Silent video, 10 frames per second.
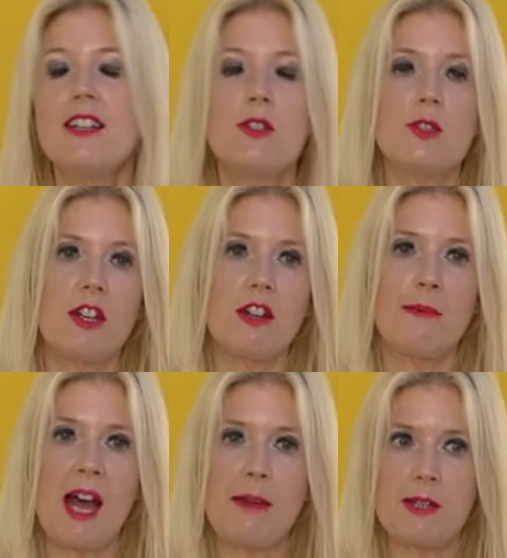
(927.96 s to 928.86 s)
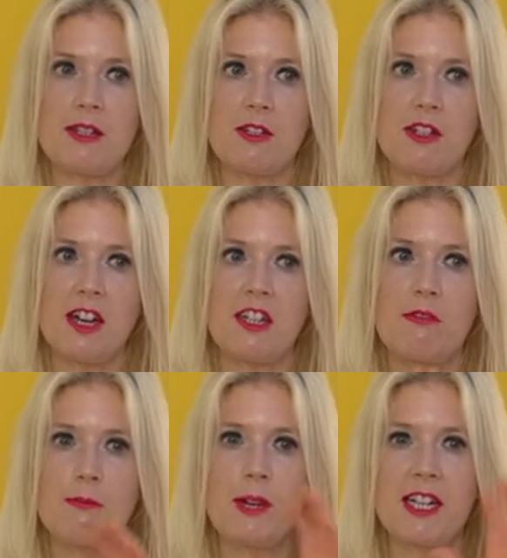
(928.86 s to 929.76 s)
So I'm happy to, I
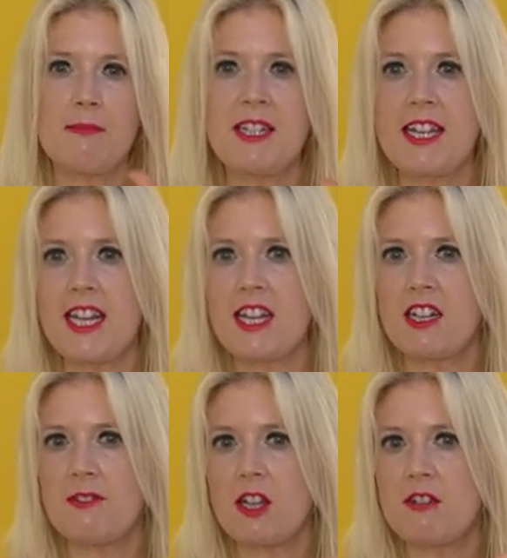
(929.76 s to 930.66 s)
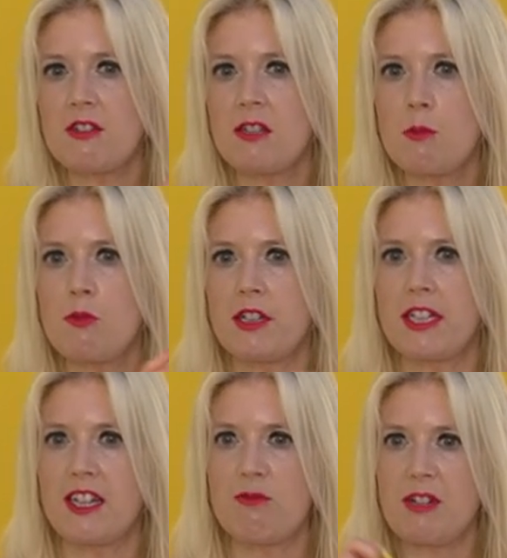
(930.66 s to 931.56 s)
know my, my day kind of goes in the
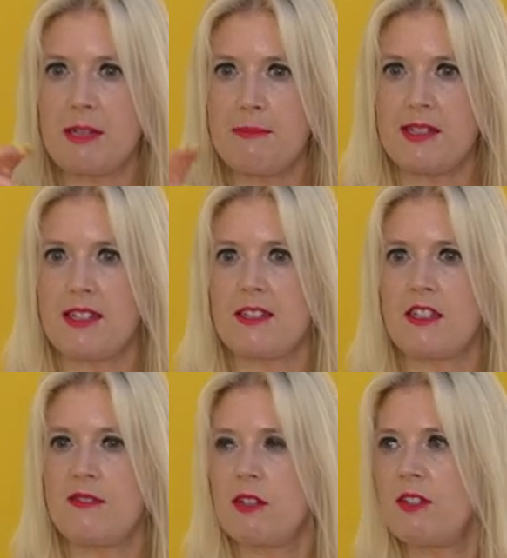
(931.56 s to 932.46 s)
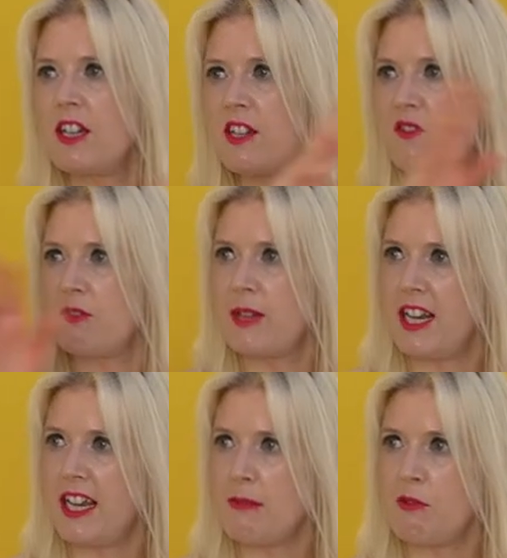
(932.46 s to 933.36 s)
morning, like really busy. It's stuff overnight from
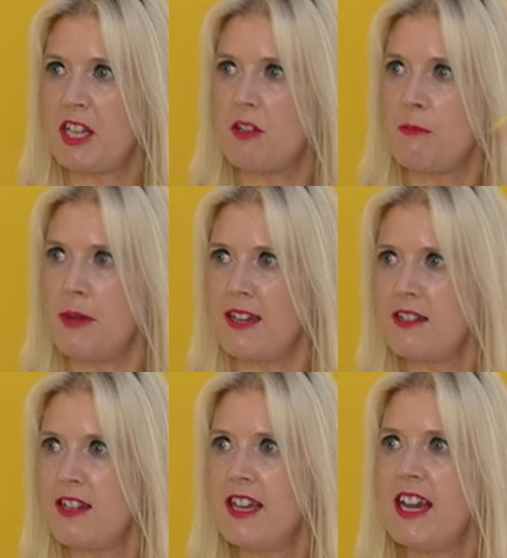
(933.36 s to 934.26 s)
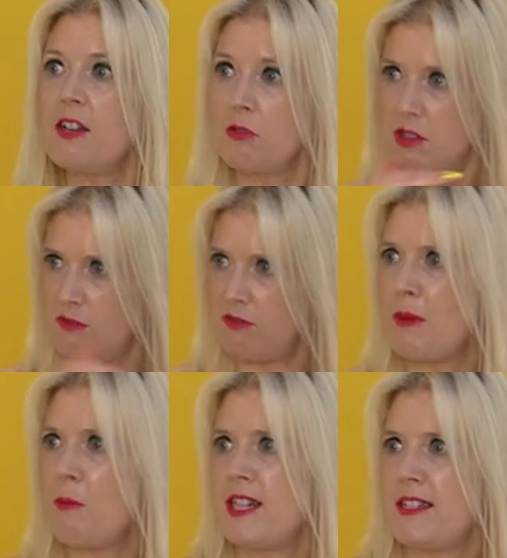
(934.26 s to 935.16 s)
LA before they go to bed and also from
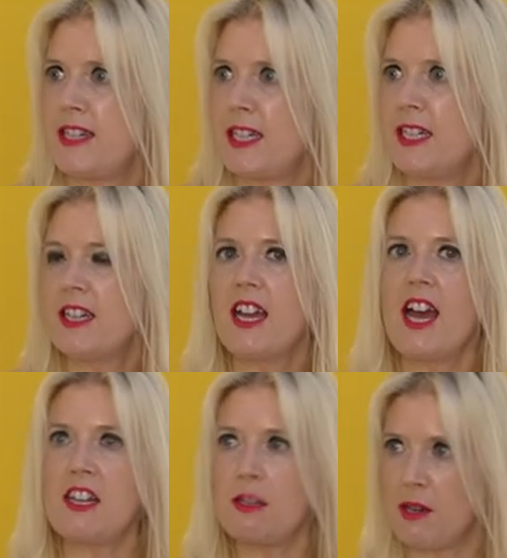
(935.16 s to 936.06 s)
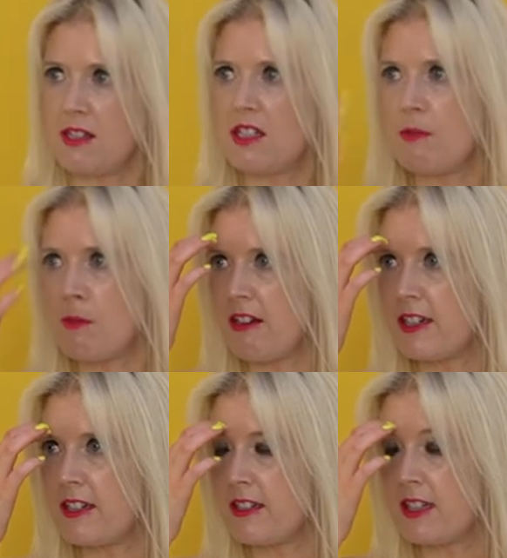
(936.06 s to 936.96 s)
NYC and other parts of
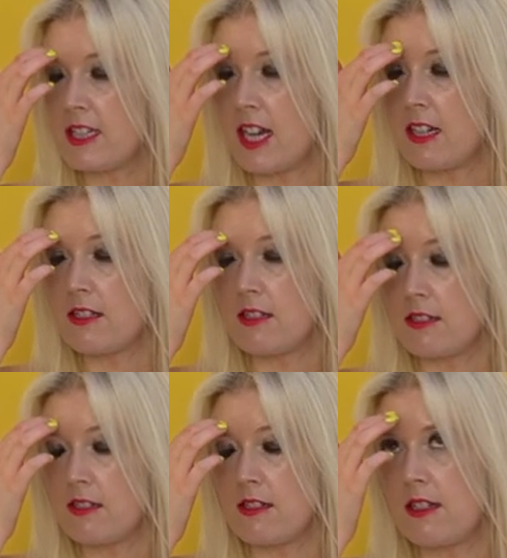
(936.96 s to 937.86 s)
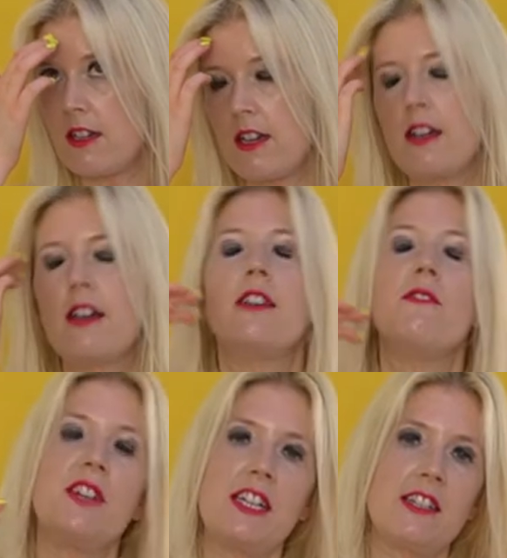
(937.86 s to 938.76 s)
America, like Dallas and, uh, and
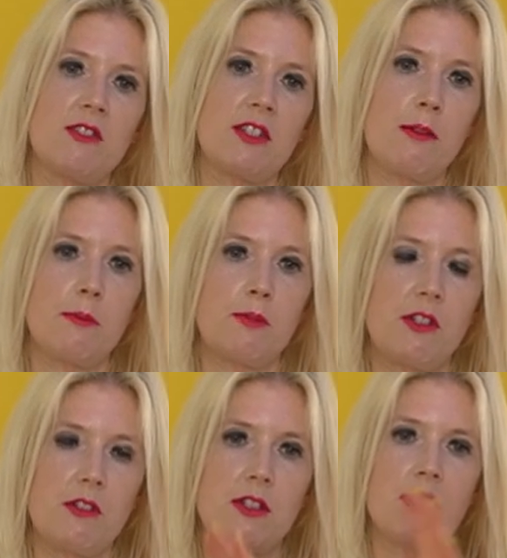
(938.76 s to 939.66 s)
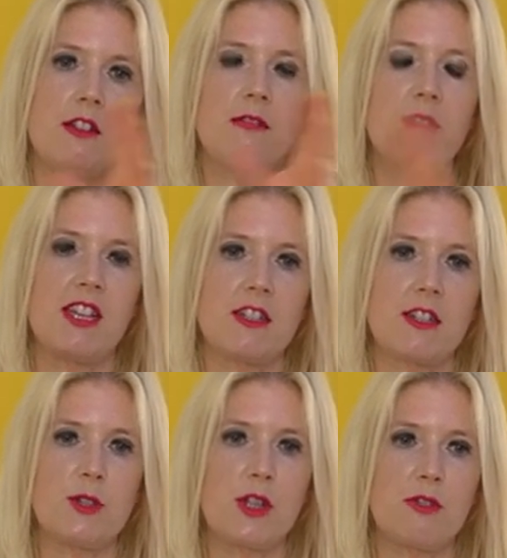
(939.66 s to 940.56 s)
Phoenix, for example, those the, their
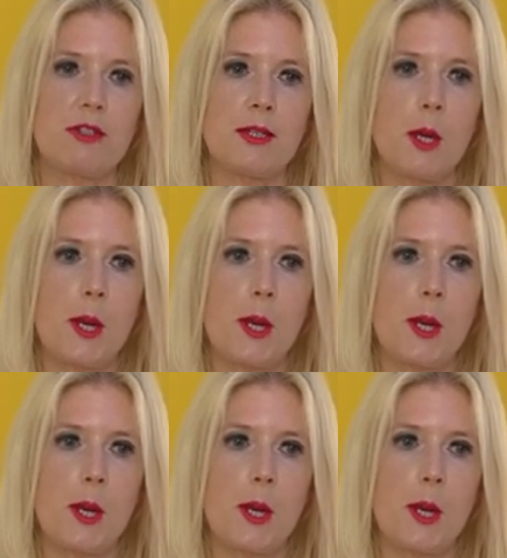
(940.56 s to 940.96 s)
time zones